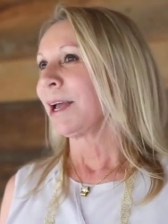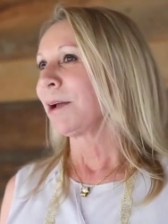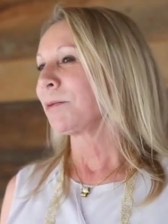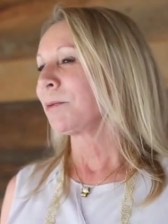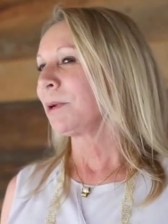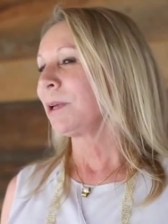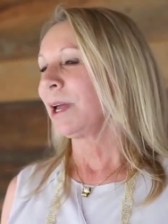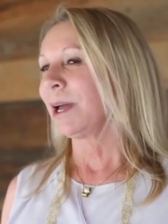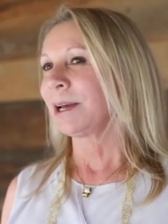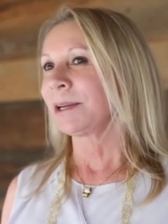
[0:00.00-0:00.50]

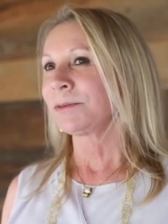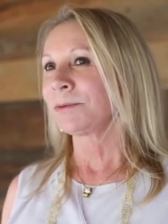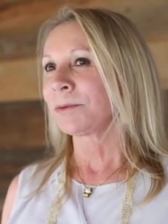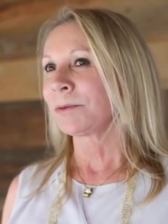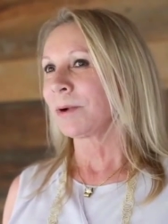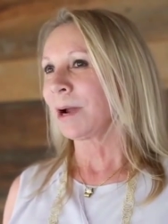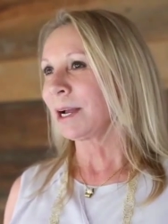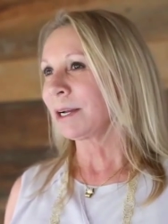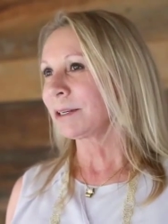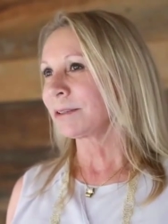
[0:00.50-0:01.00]
and we had
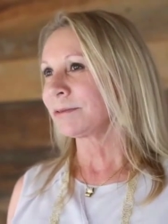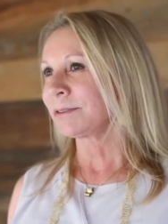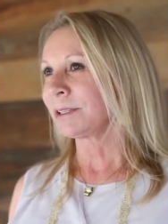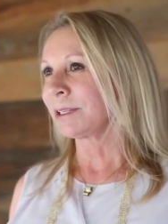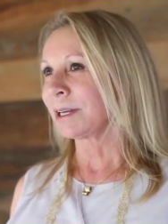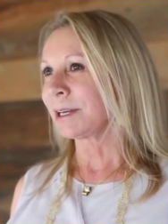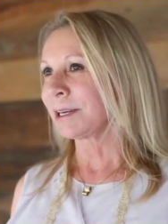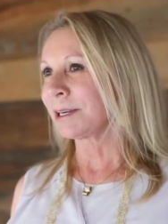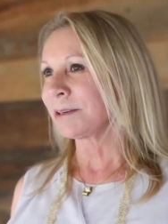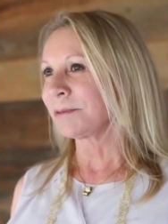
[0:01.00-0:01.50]
rack of
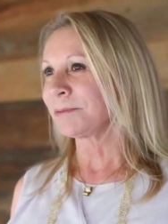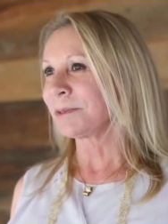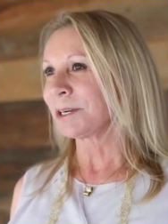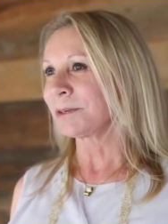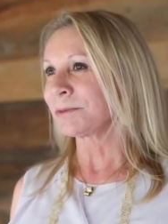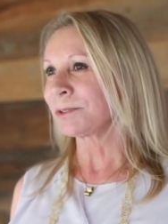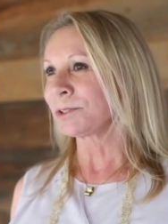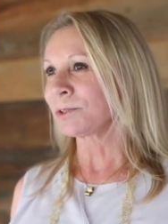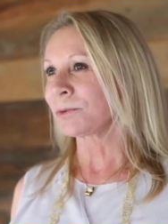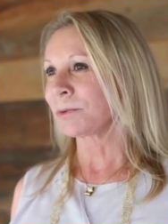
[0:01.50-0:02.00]
lamb
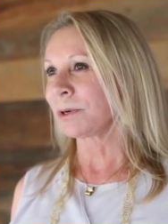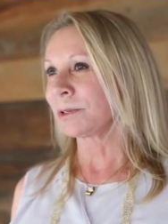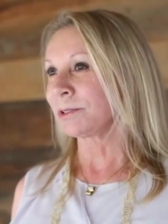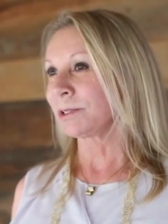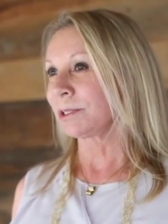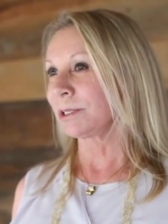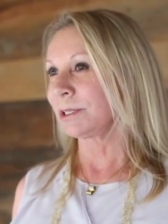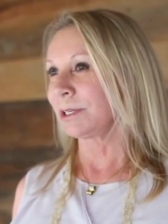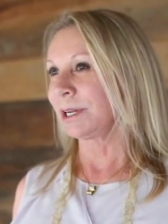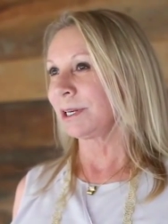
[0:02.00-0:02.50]
that was
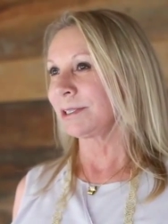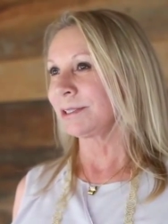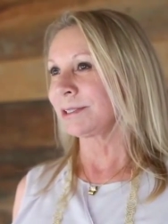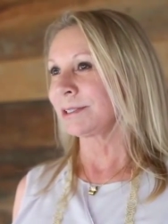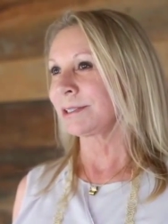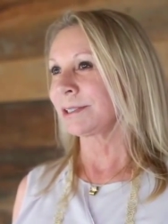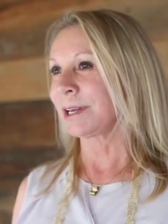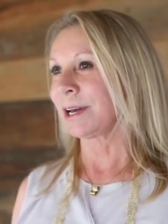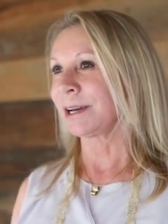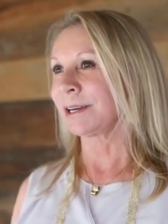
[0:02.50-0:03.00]
roasted
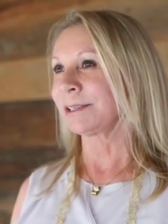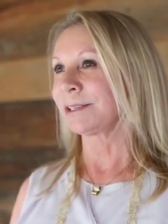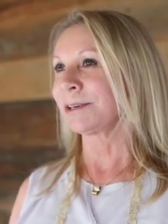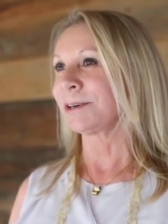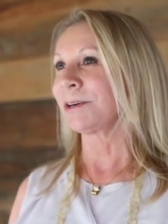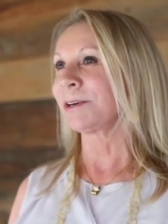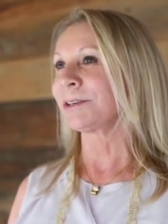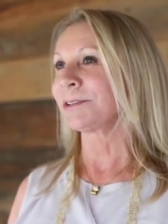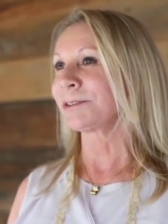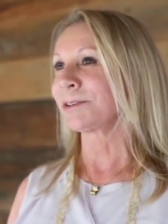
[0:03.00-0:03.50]
outside
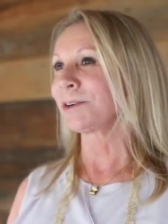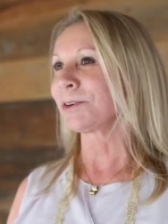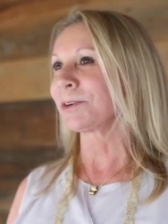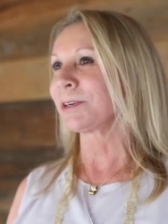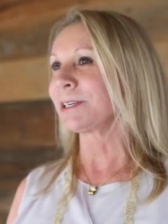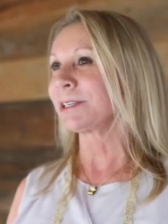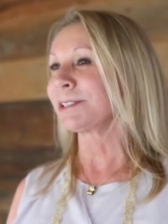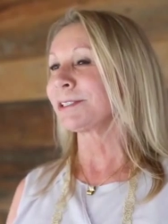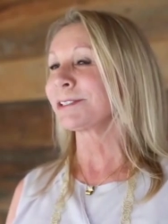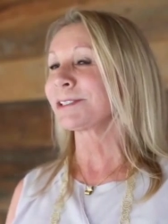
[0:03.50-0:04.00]
on
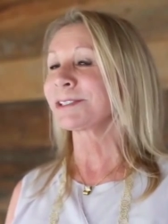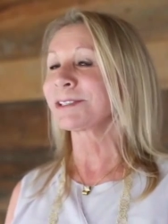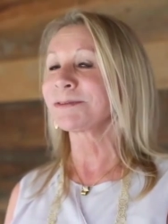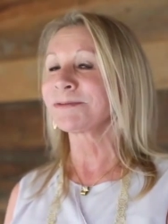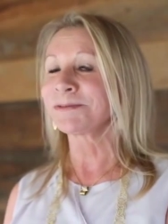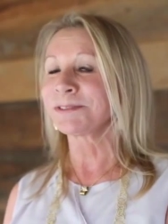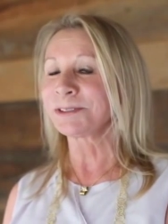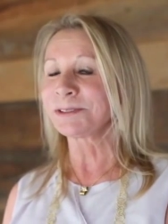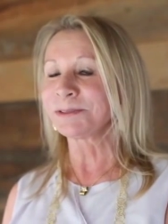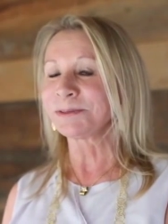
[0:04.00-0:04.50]
grills. The
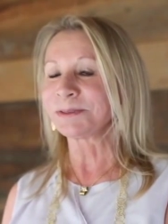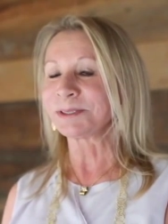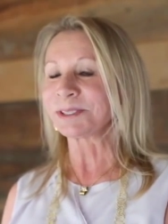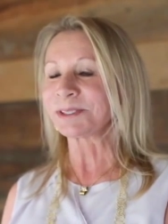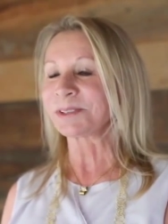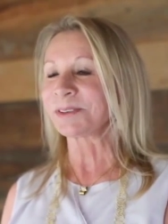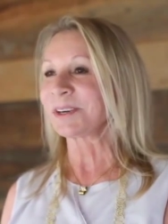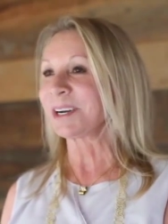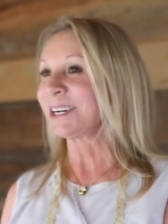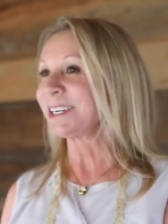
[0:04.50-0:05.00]
food
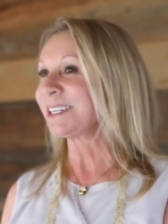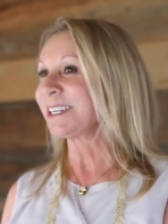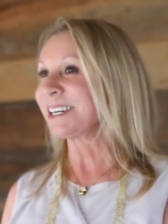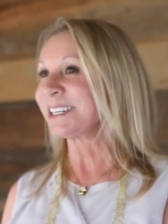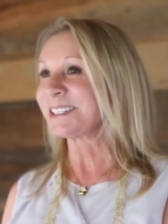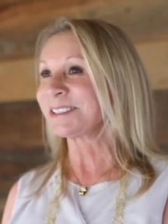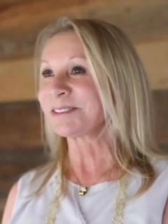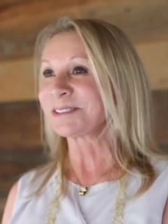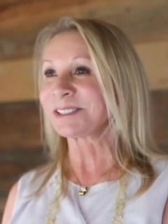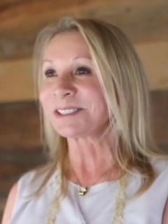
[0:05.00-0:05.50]
was great,
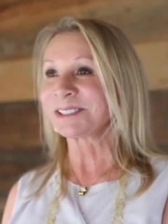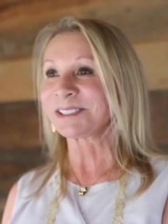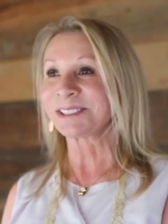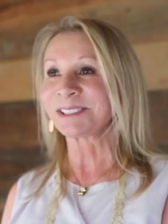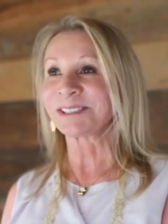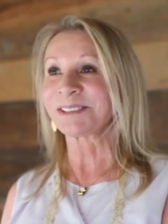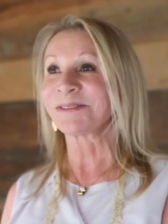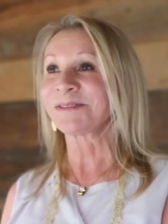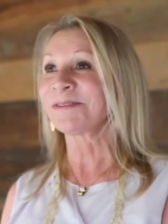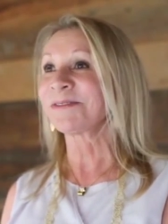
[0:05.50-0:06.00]
and it was
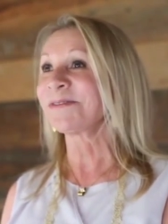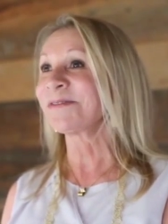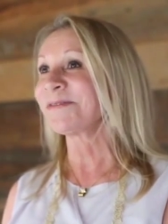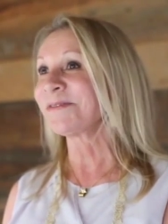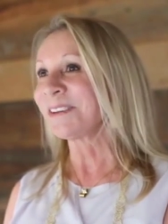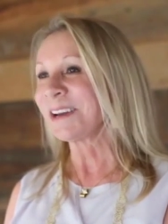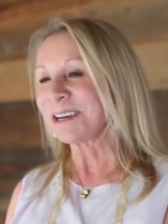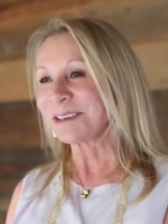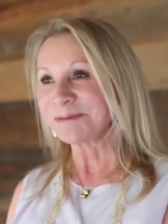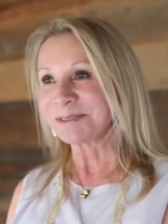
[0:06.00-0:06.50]
just a
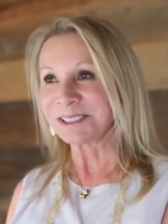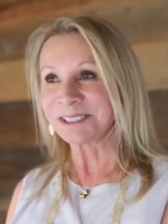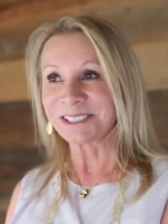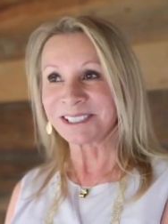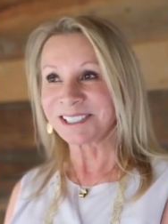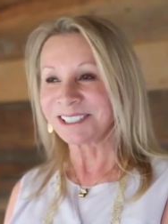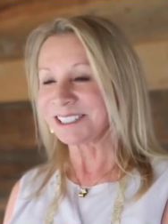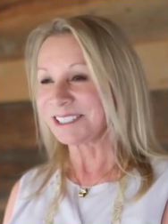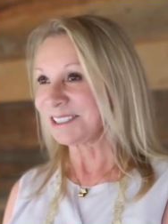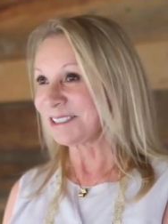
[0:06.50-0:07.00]

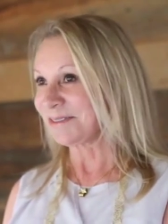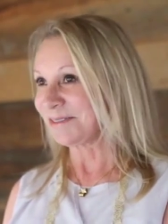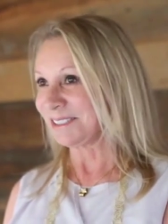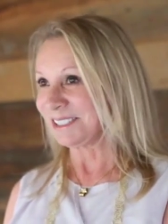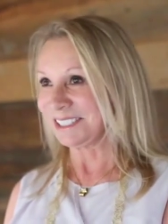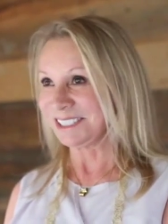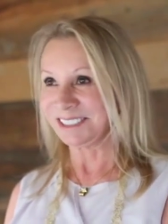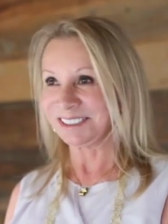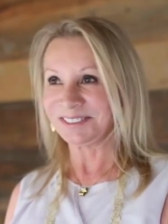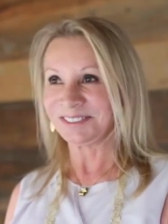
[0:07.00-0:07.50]
fabulous
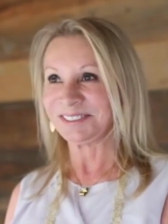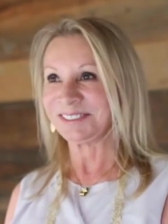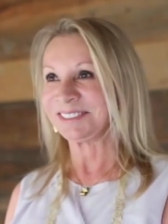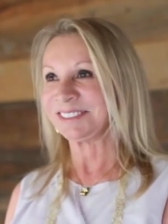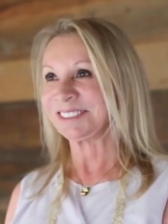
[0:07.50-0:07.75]
evening.